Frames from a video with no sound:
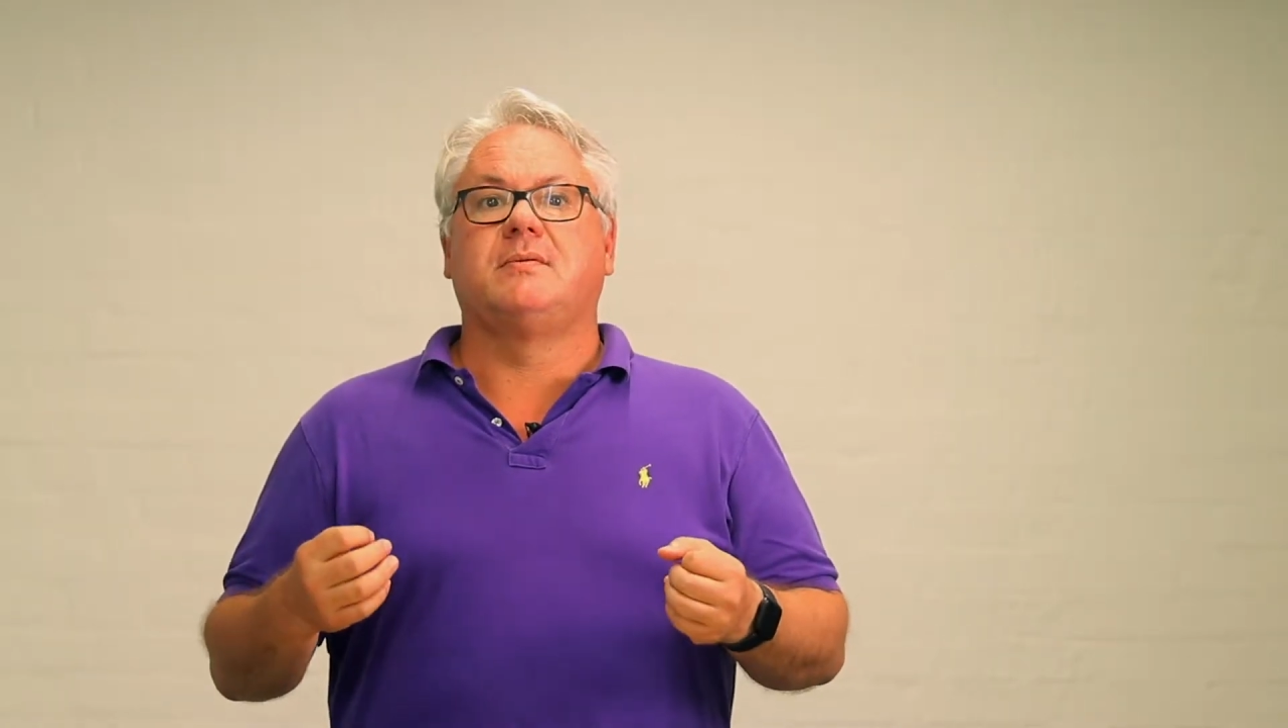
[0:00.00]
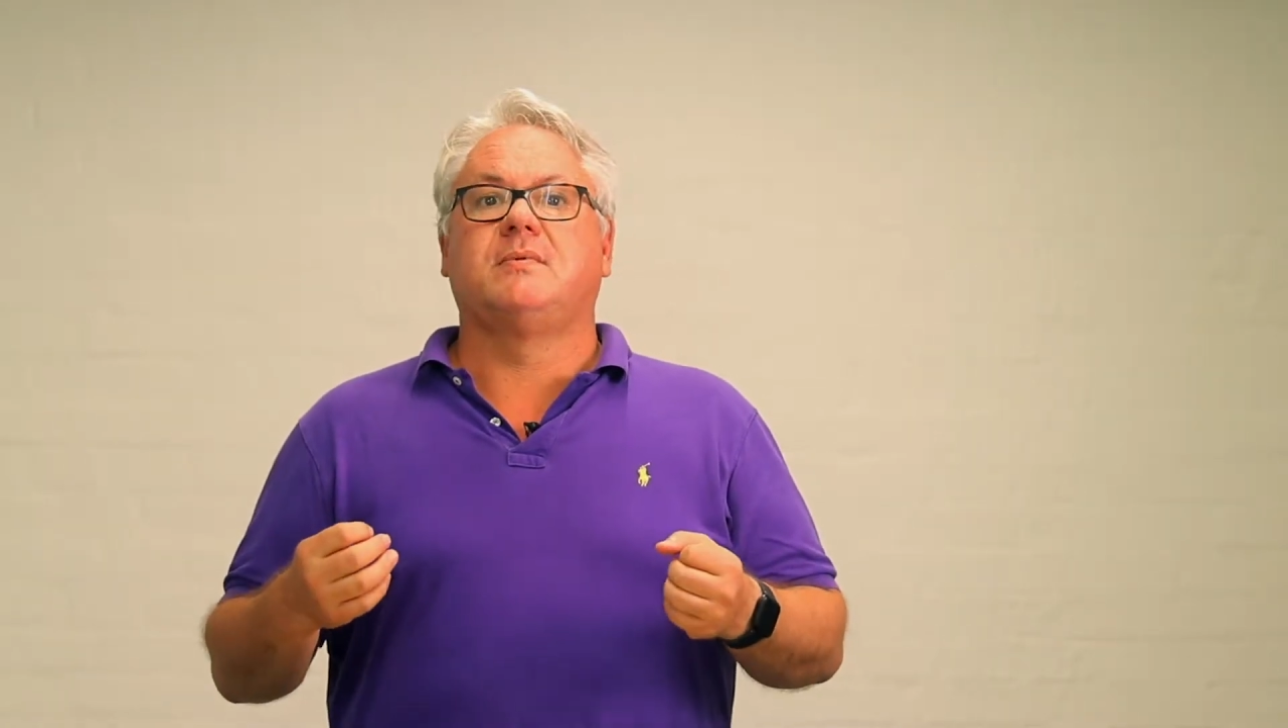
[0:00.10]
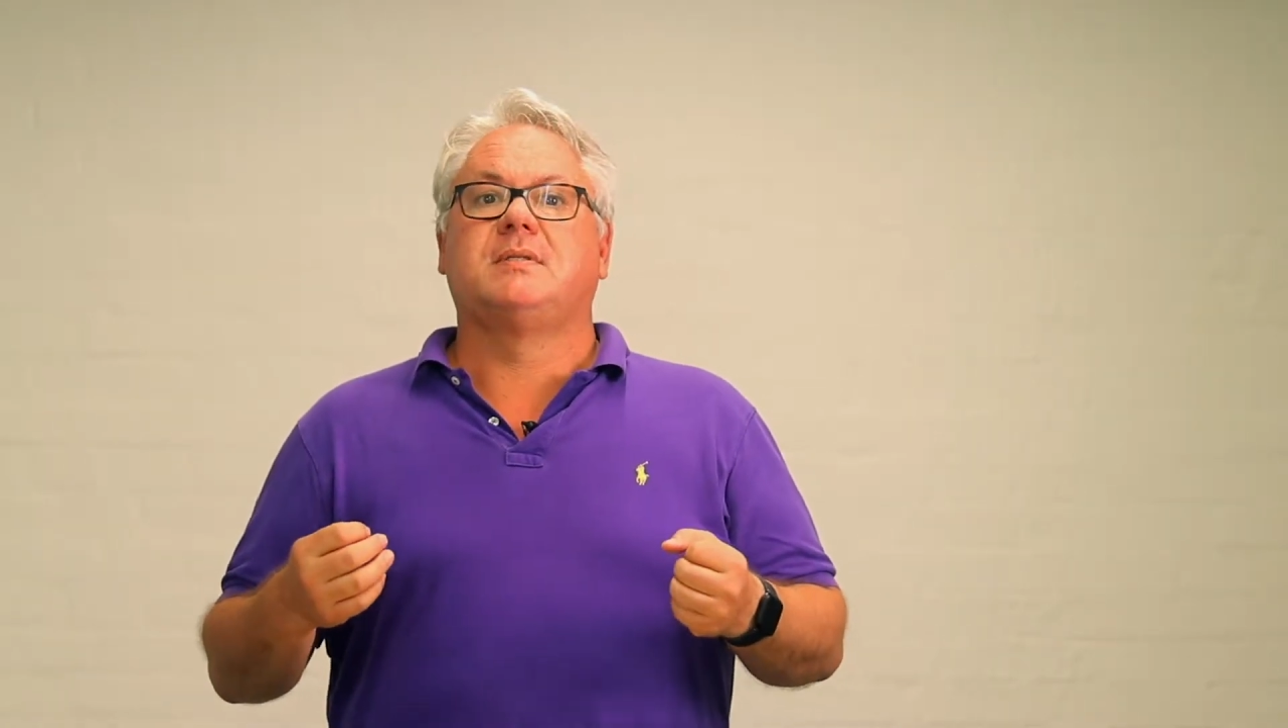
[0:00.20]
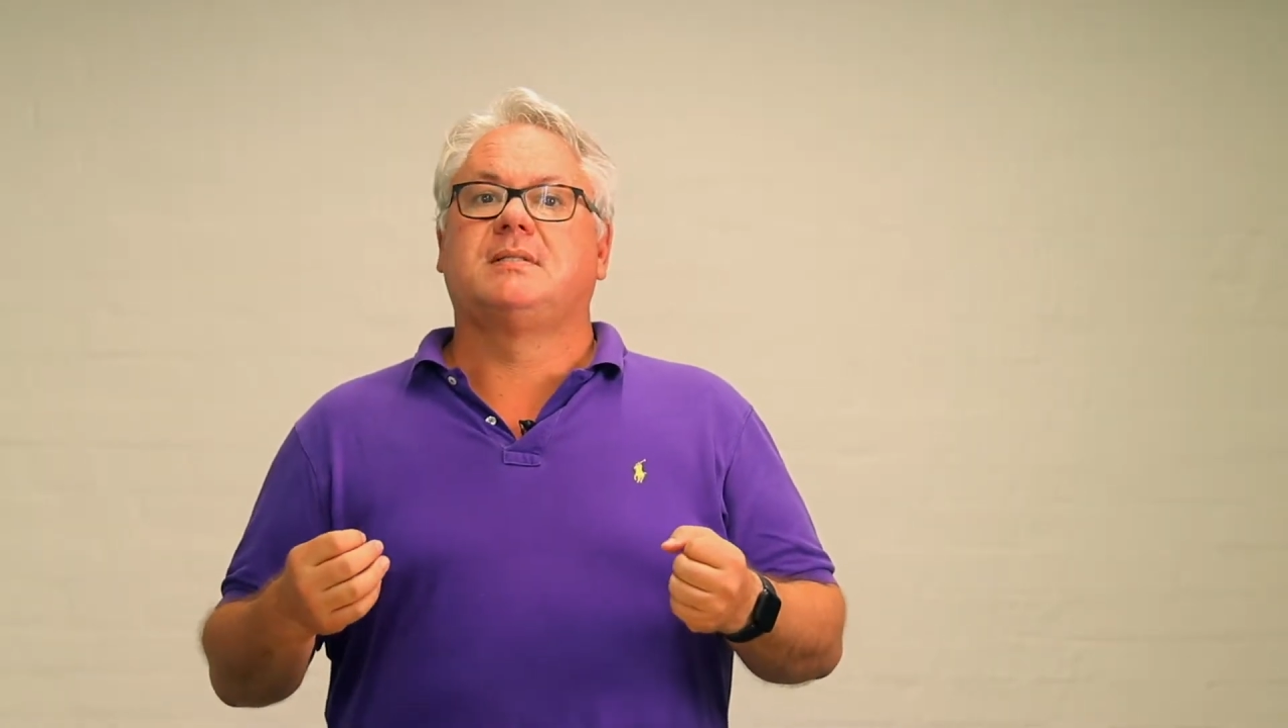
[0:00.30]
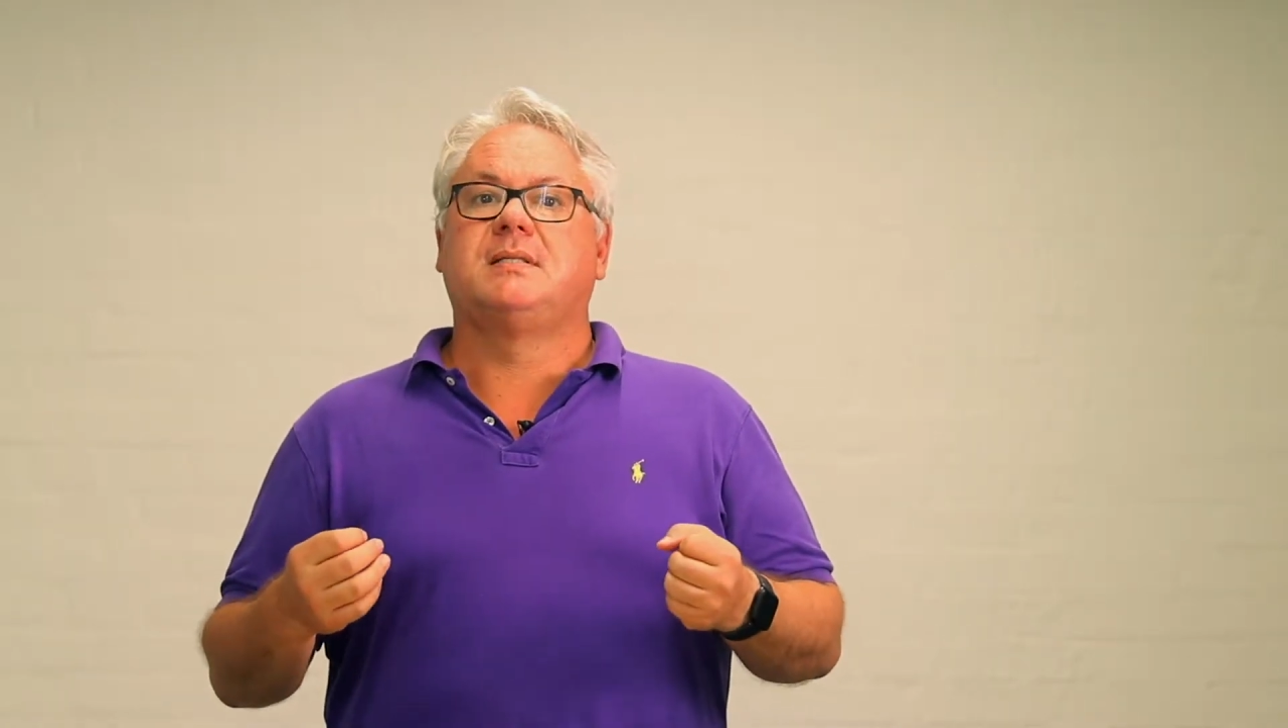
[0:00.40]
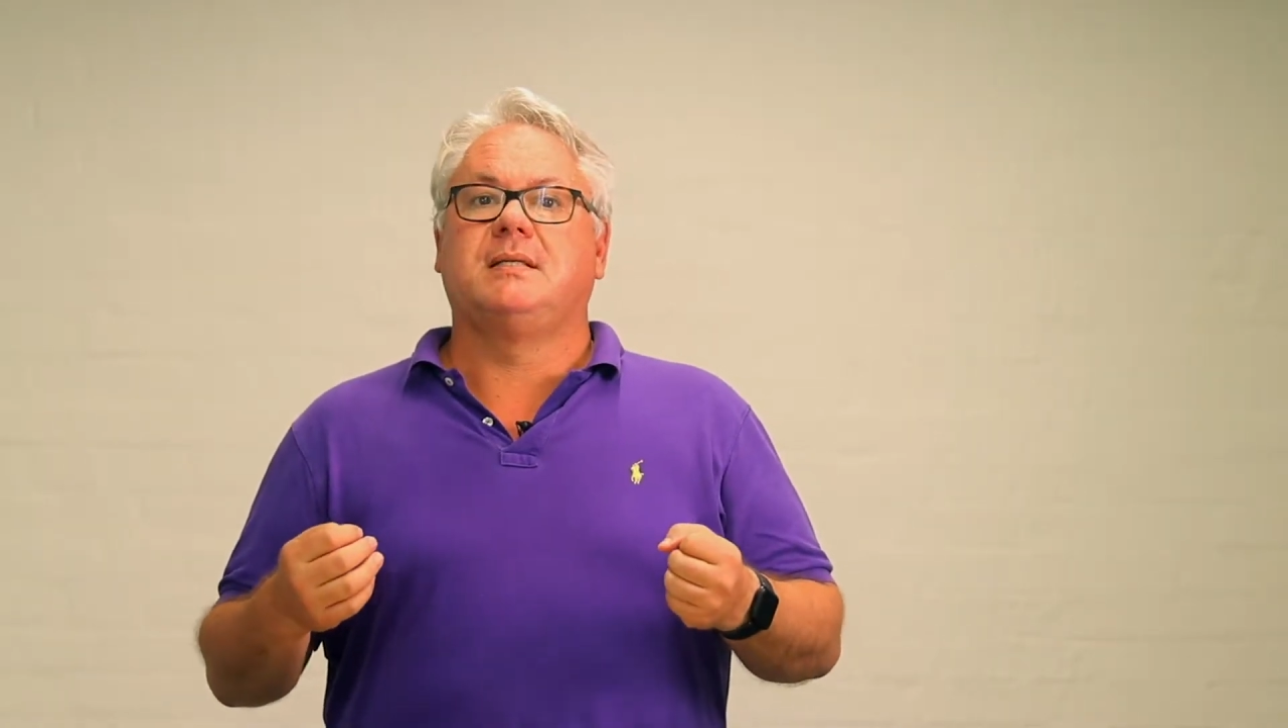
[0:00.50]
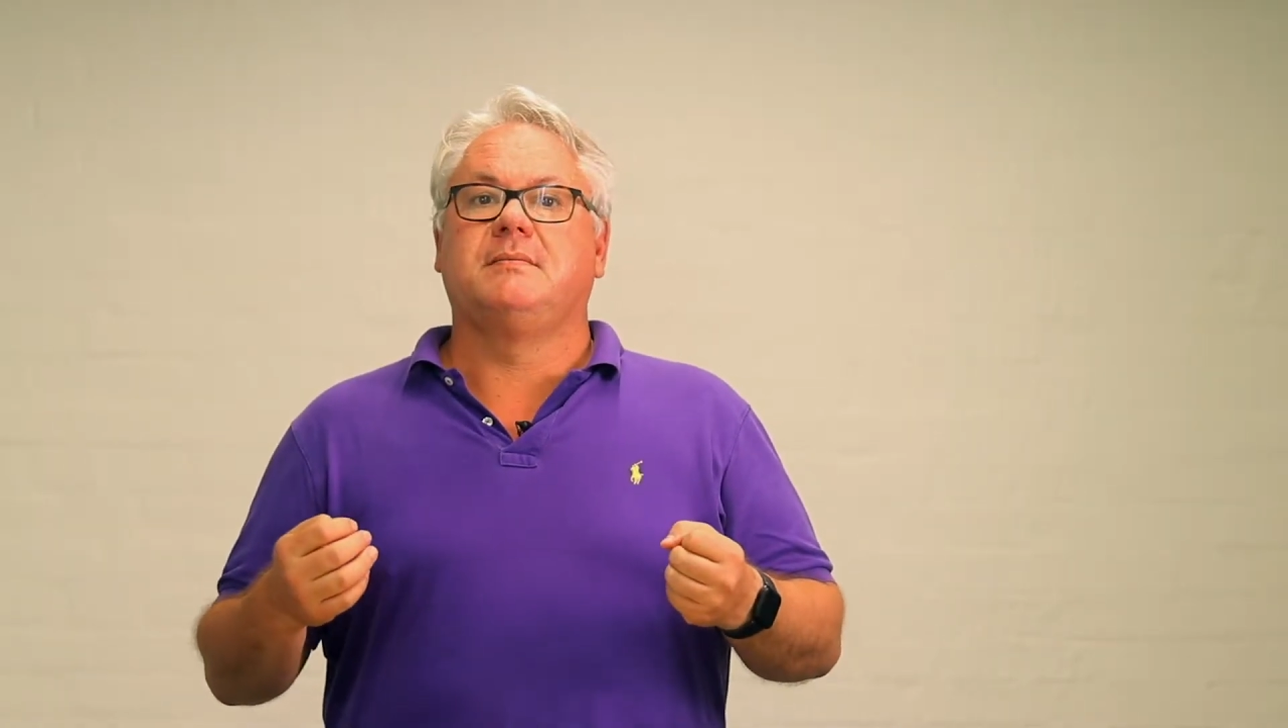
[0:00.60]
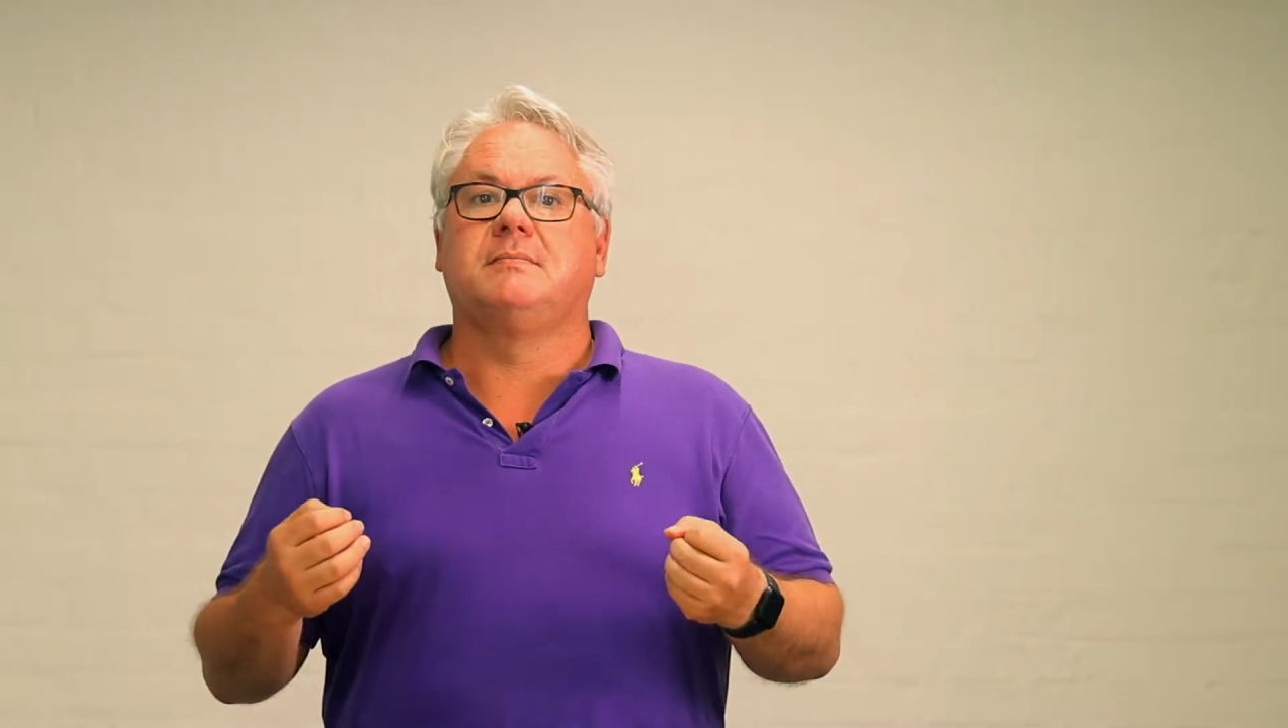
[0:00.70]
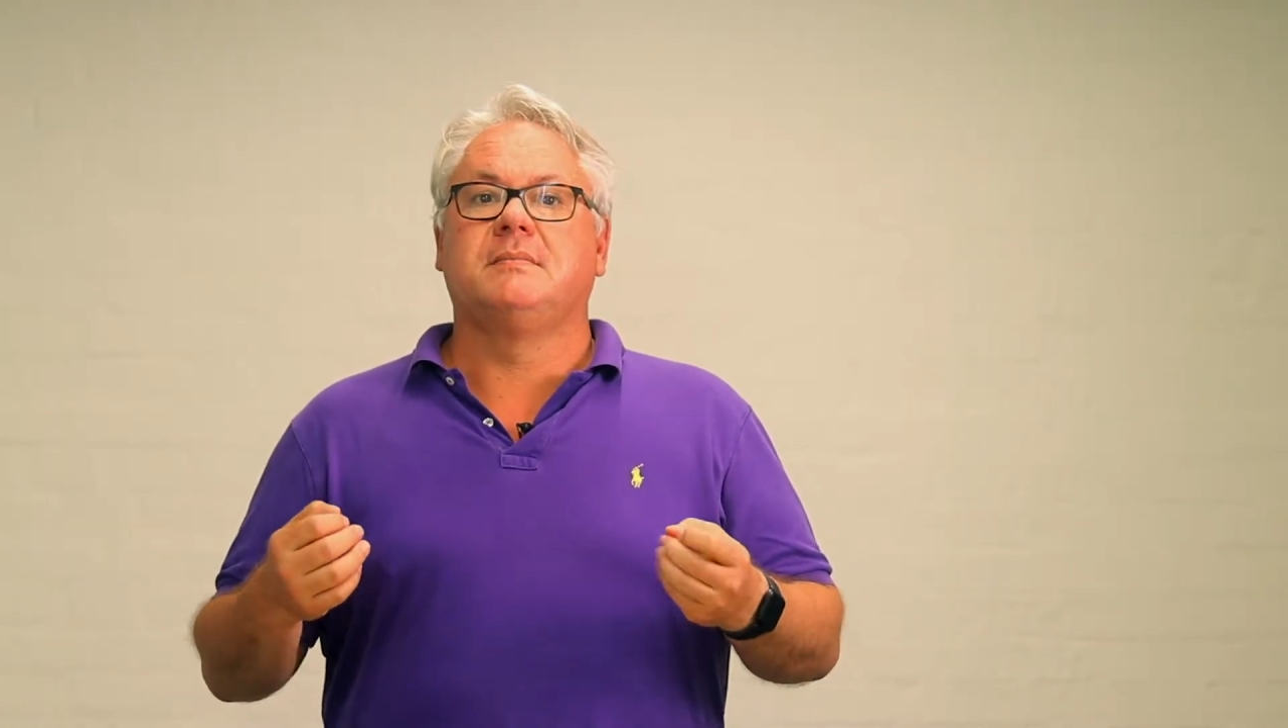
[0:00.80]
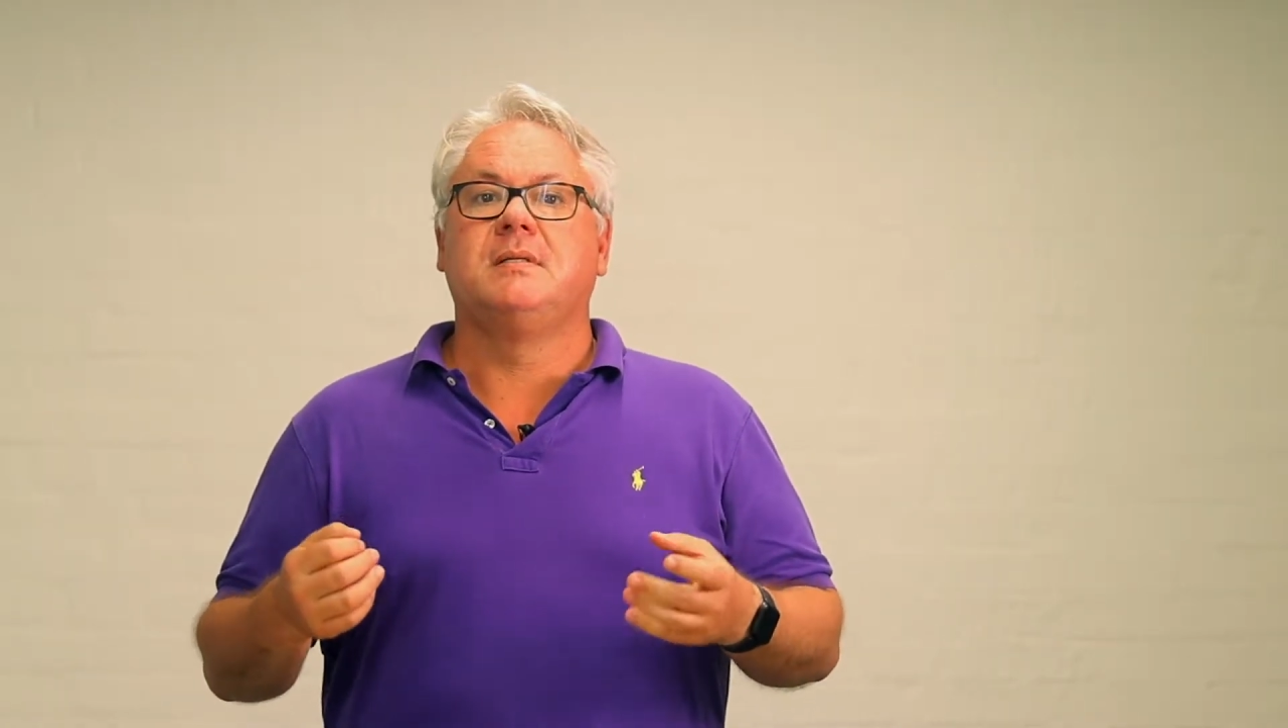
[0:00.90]
with the
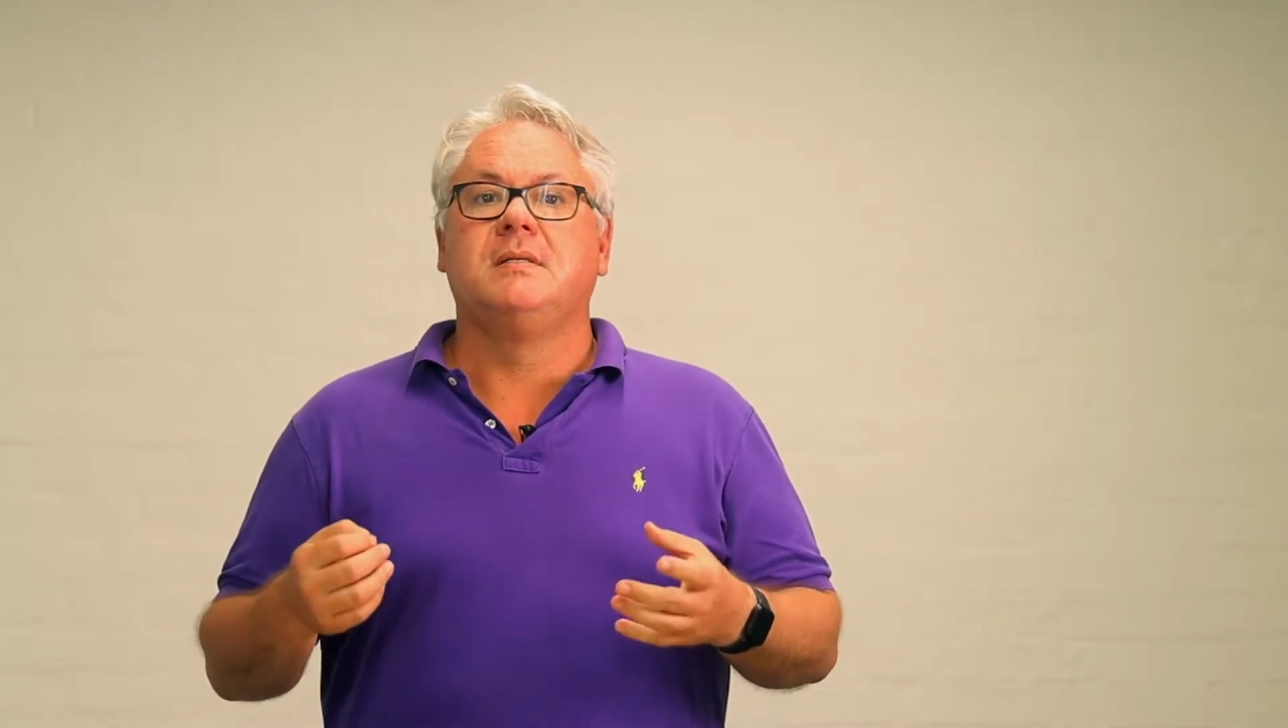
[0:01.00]
team.